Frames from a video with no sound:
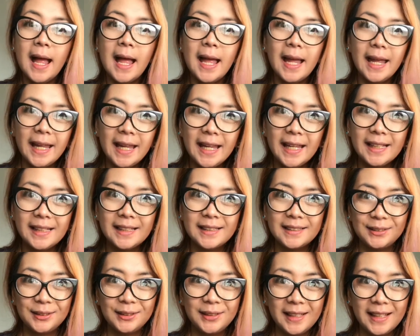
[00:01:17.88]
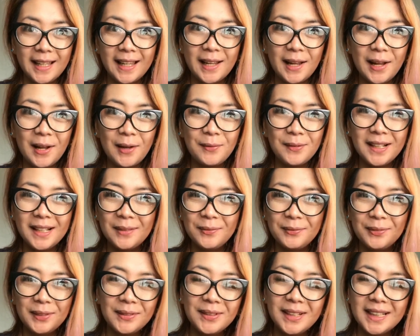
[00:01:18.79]
And today I have a
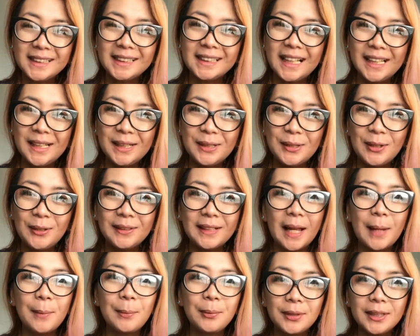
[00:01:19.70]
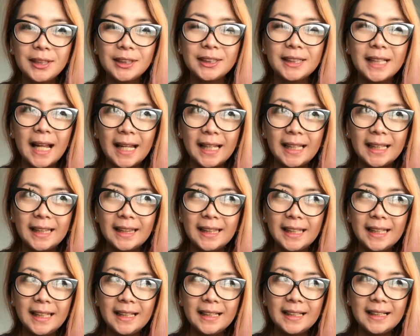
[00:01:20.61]
very exciting collaboration. I
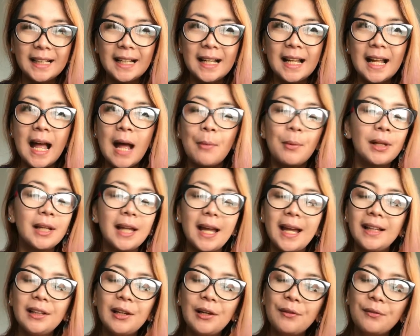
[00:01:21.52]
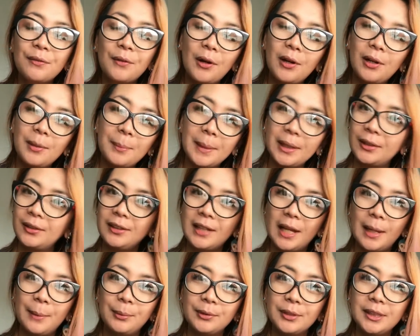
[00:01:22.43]
love all my
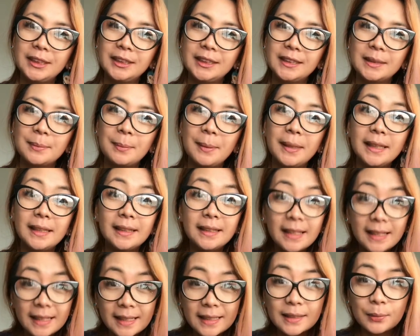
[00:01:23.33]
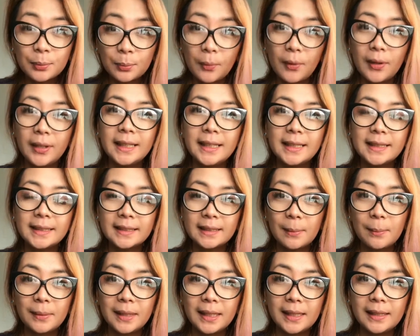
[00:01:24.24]
collaborations, but this one is
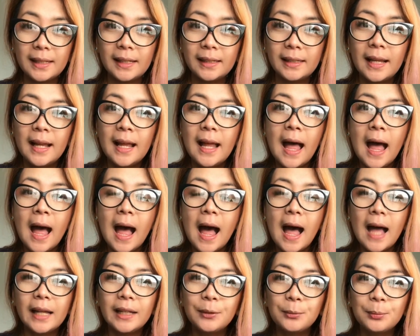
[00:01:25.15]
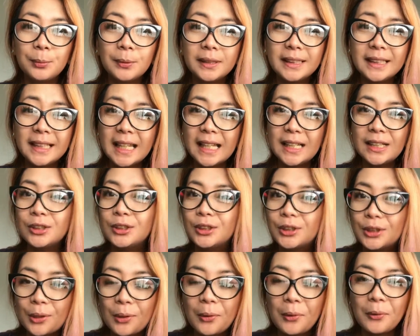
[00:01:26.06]
something that I really
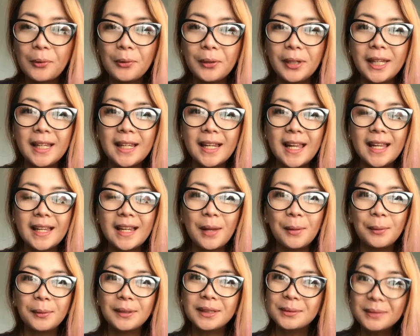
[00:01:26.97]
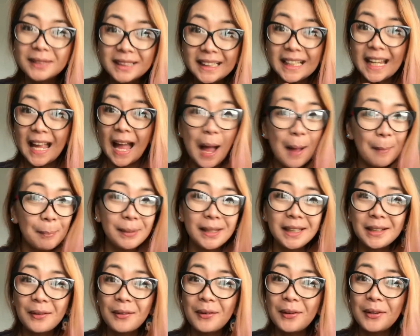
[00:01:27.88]
enjoyed and I was really
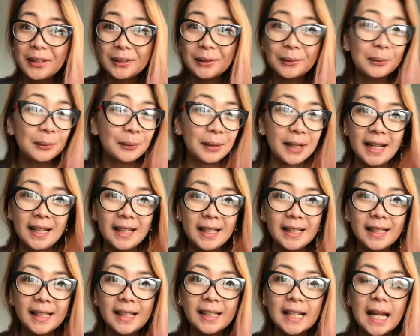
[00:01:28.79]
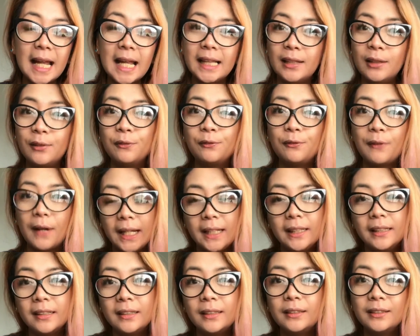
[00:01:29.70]
happy on creating it, and the
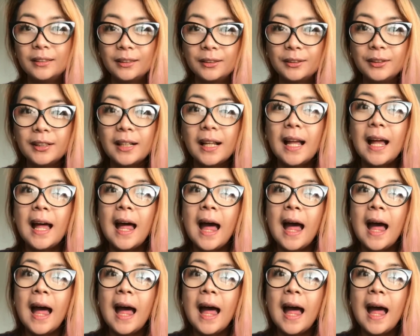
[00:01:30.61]
final look